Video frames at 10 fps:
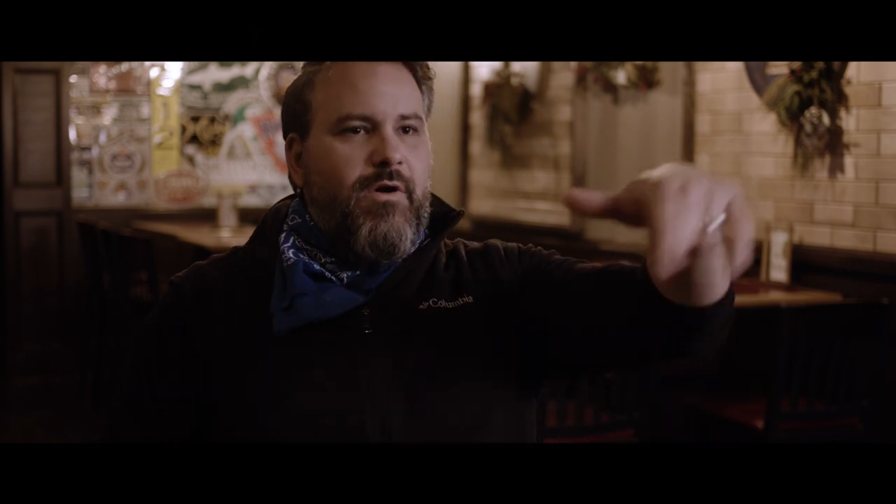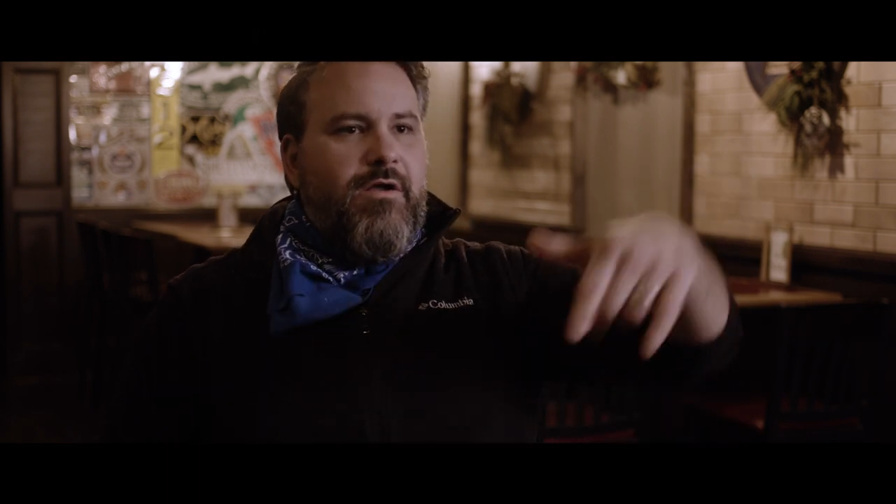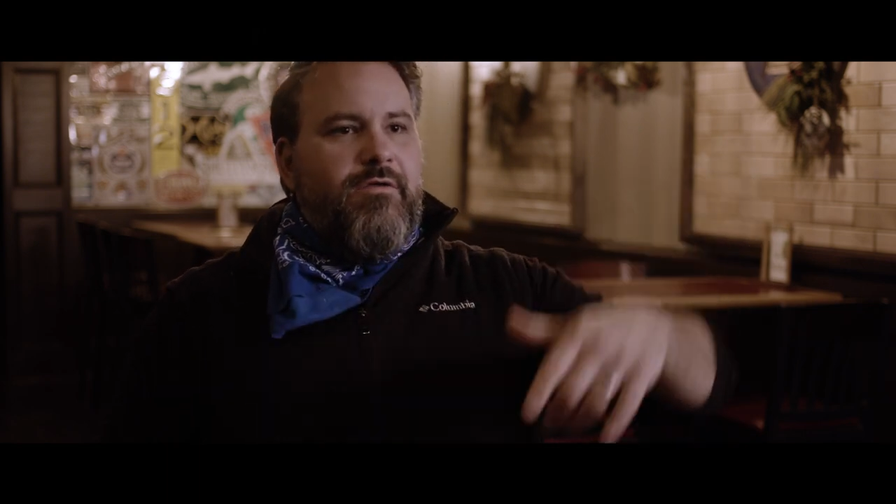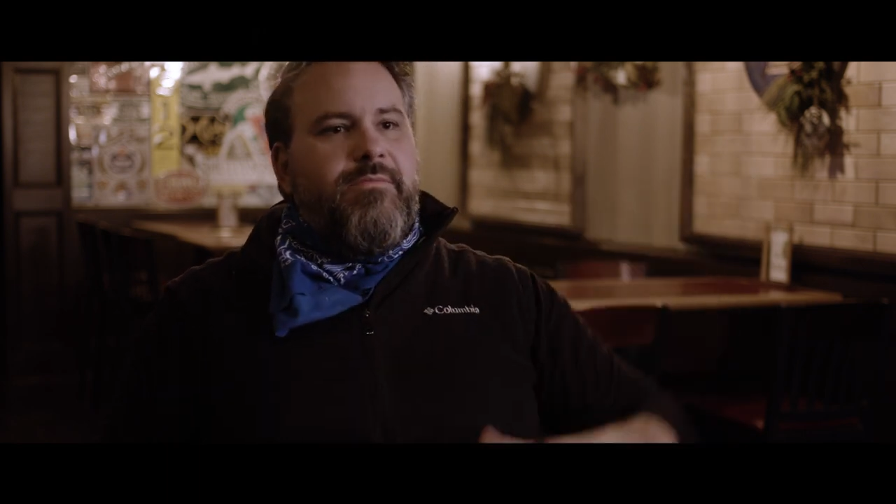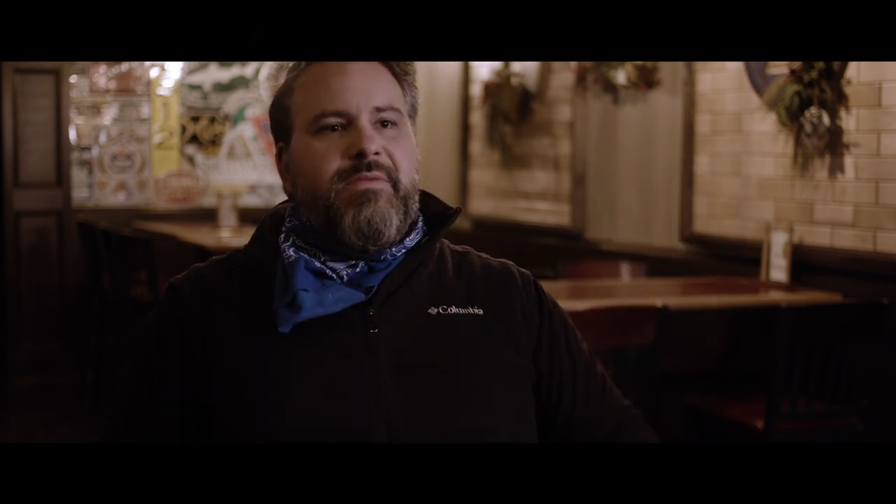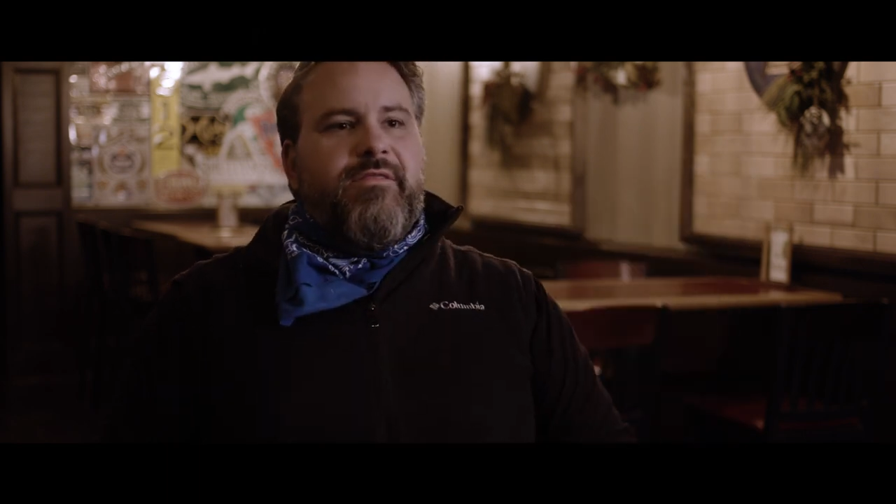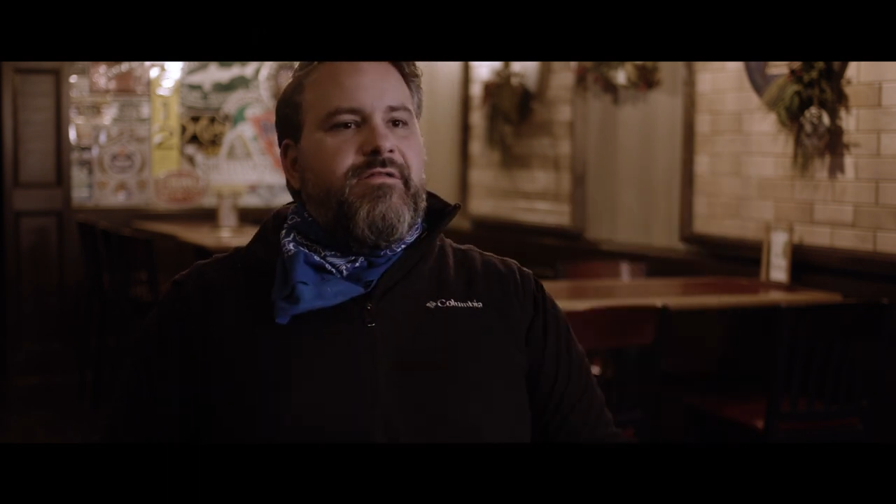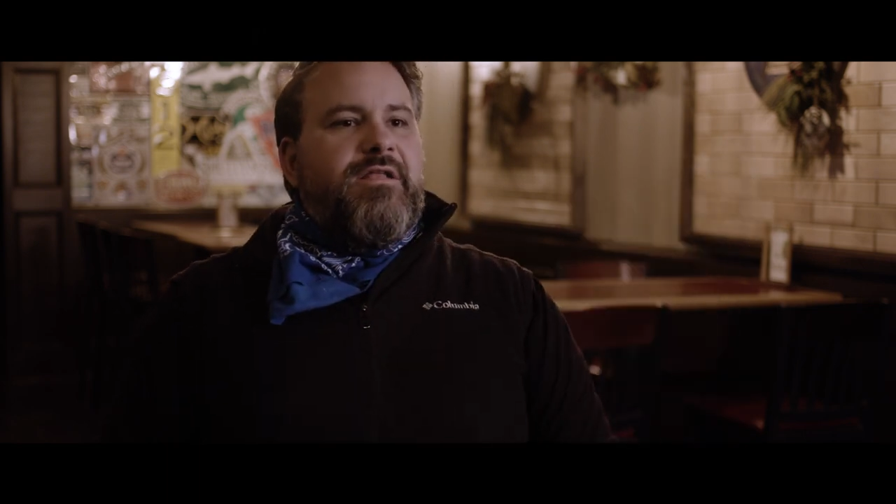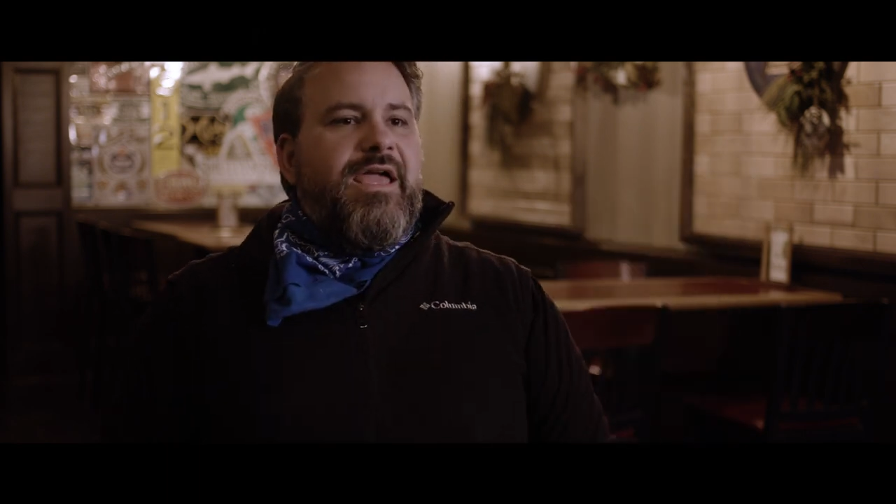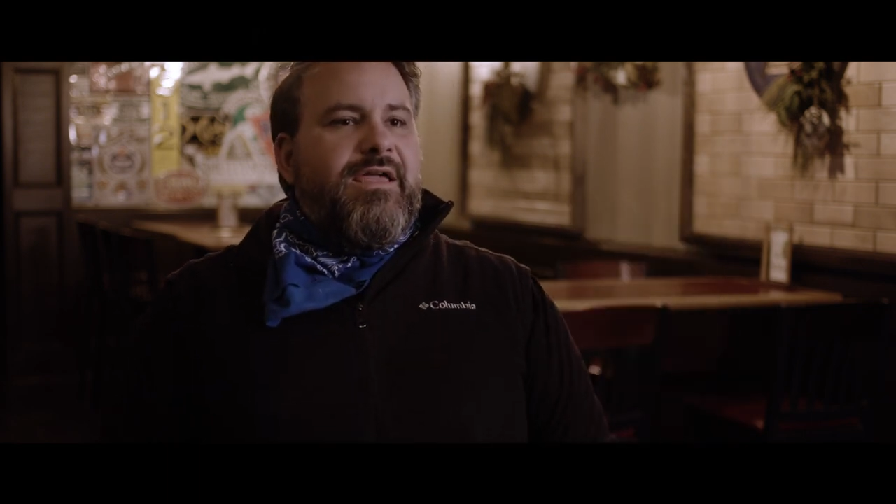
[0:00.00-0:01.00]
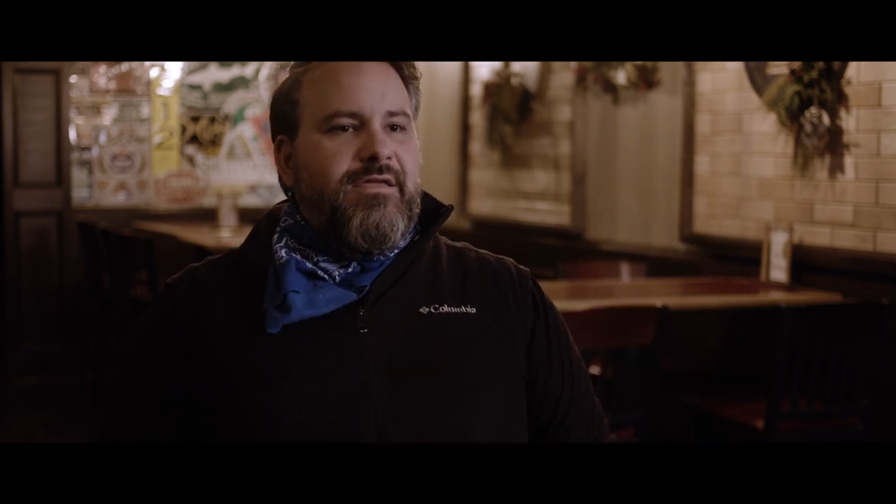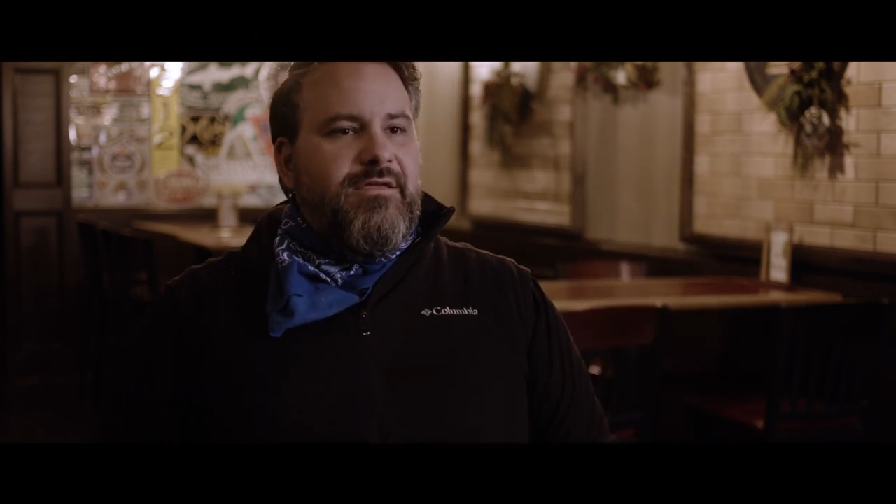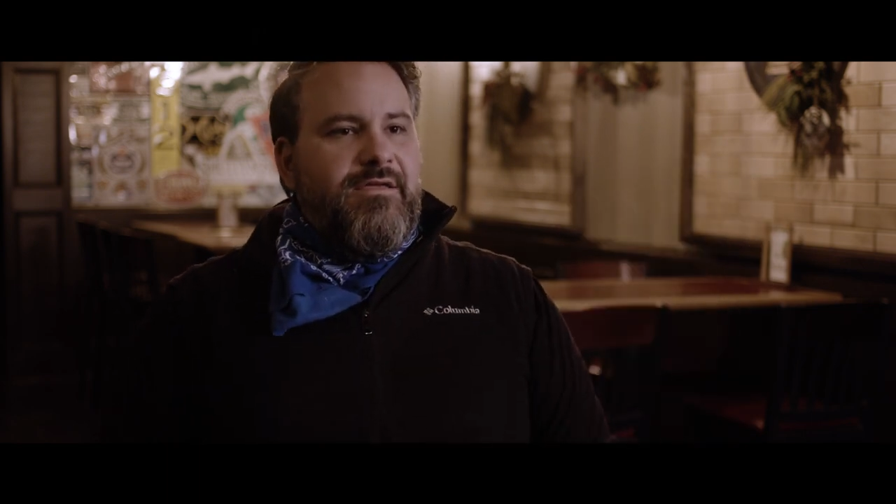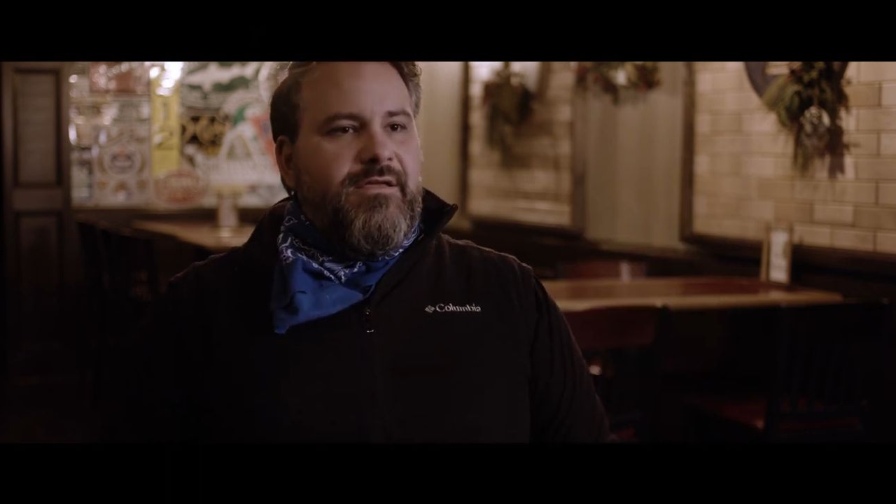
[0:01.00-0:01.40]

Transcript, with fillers: water in the middle of the lake,